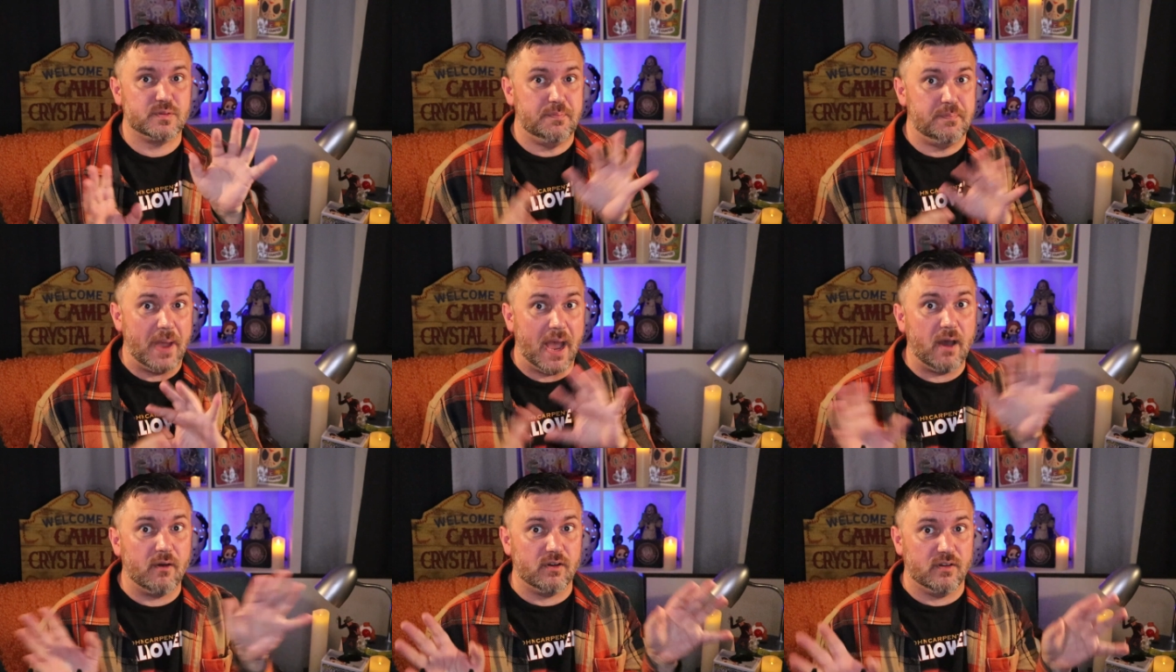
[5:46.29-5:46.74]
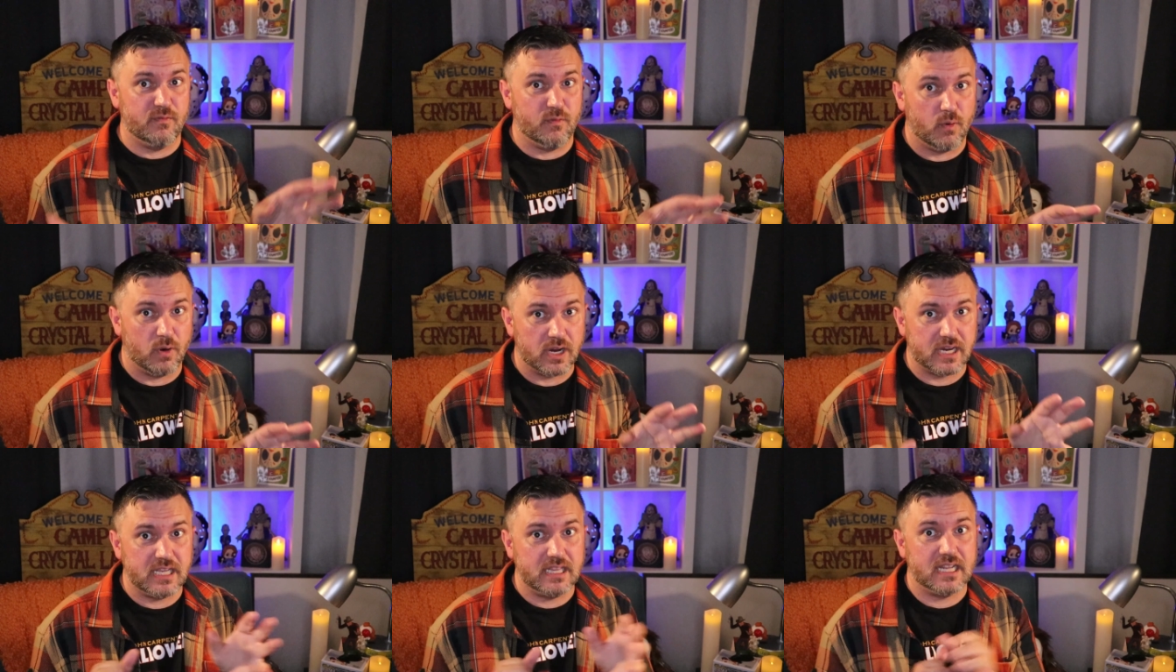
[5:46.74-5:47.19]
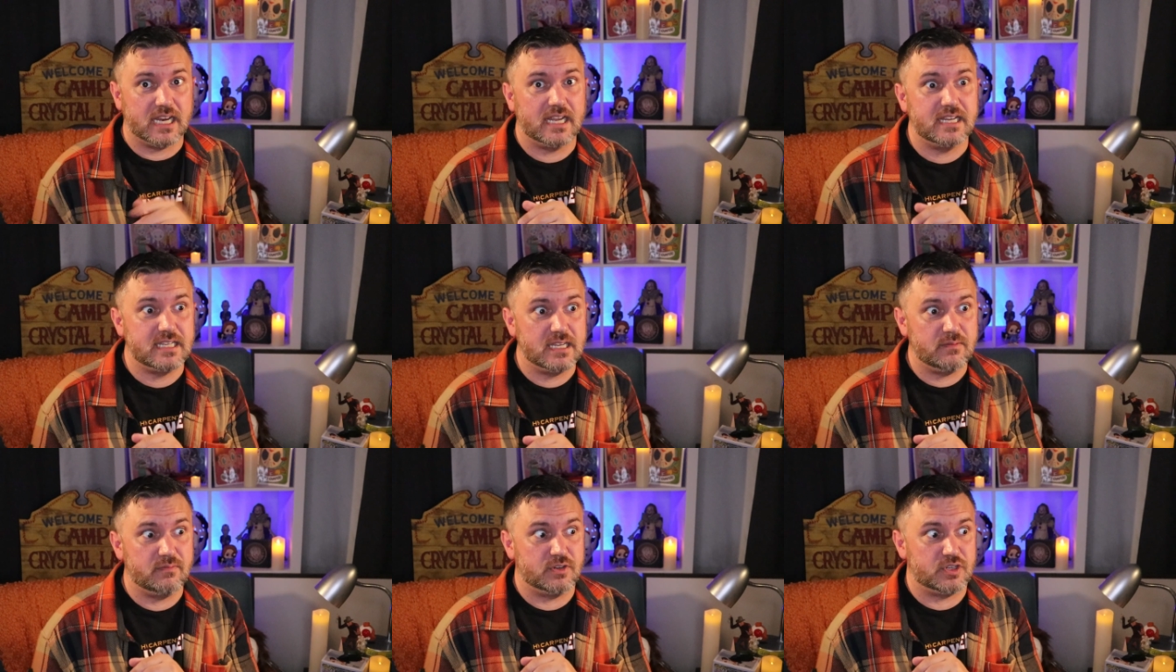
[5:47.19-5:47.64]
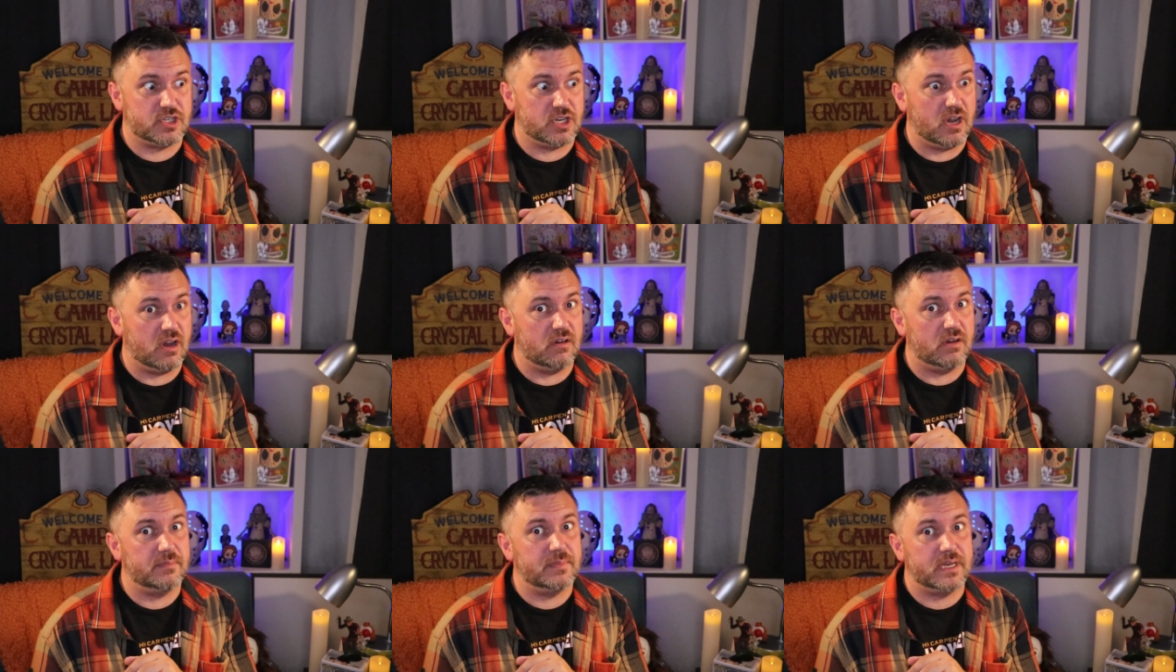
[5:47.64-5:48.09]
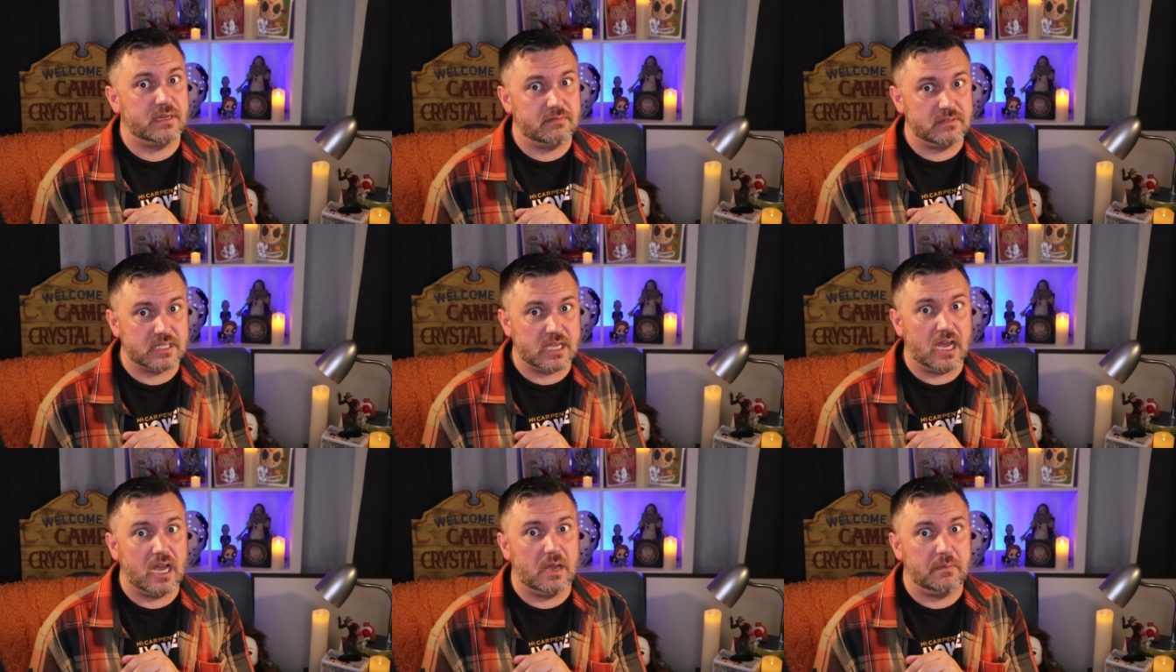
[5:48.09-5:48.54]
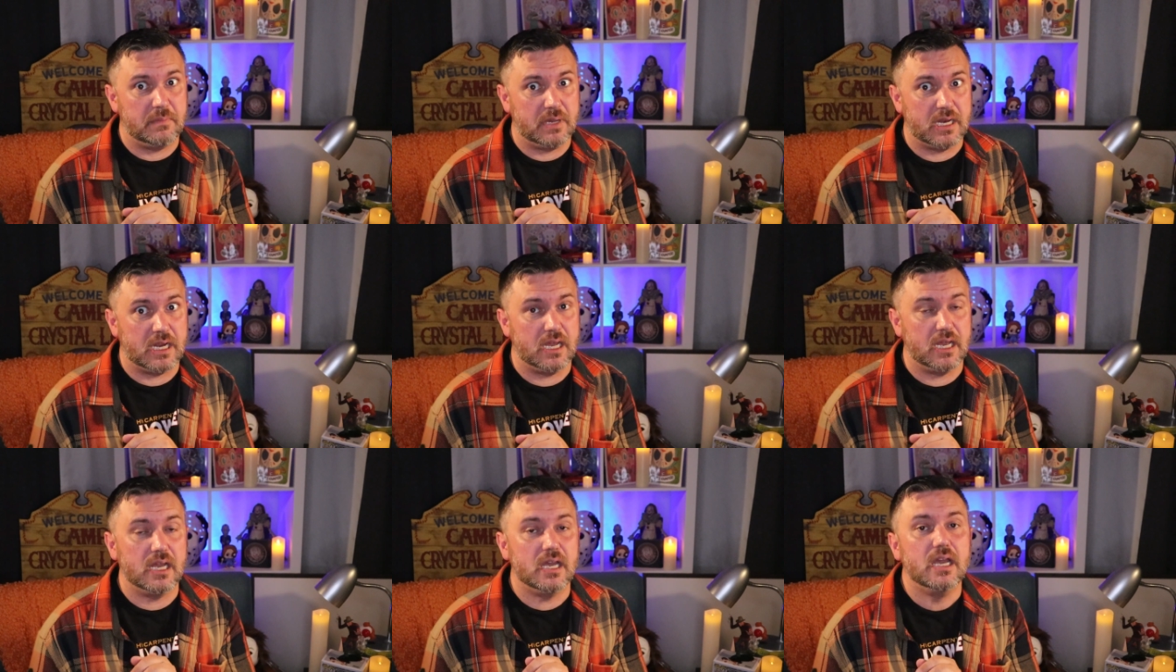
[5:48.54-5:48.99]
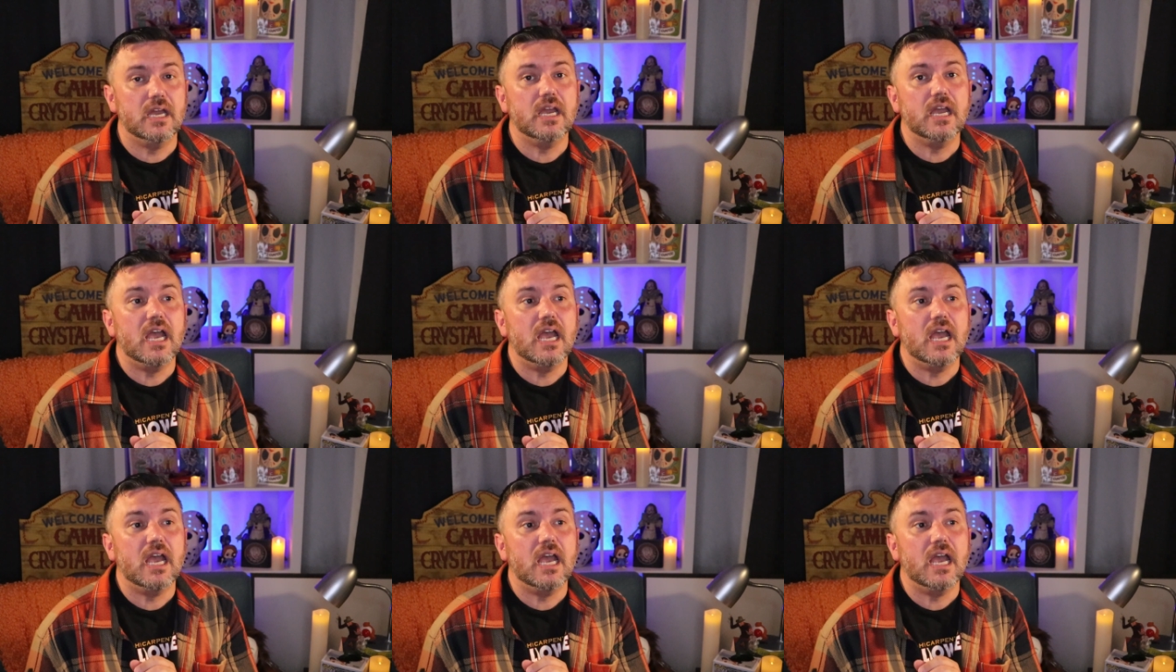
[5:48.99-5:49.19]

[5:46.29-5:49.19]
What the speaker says: bout of working that I did, which, y'all, I mean, it was a hot minute.